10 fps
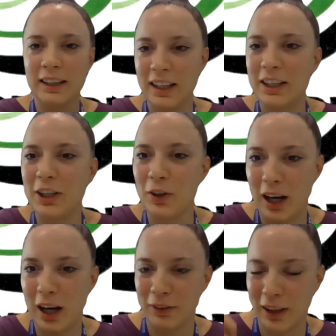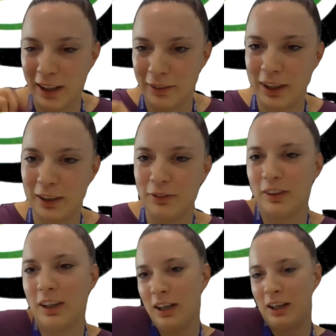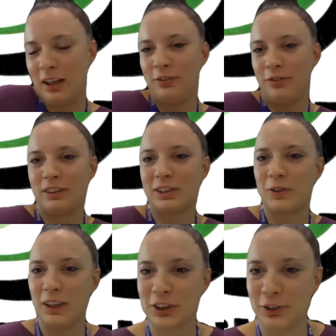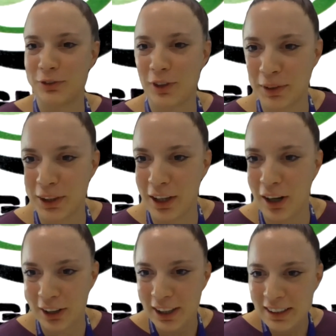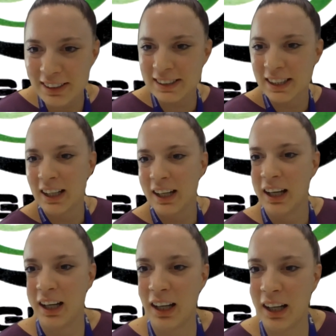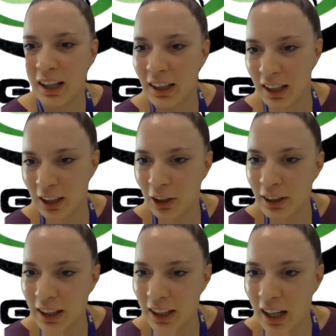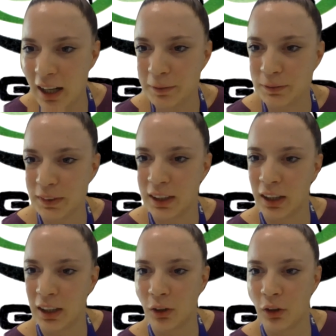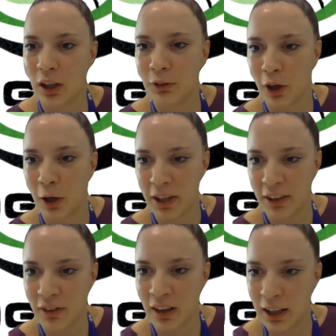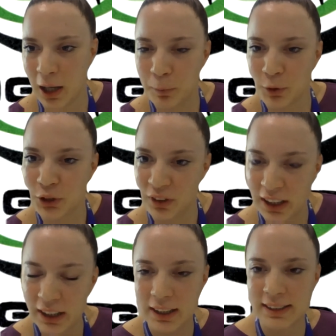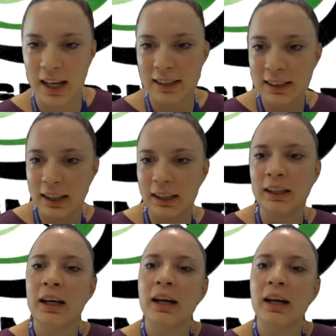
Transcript: thank you. We have a first question from the audience. Carlotta Gogel from FH Campus Wien is asking,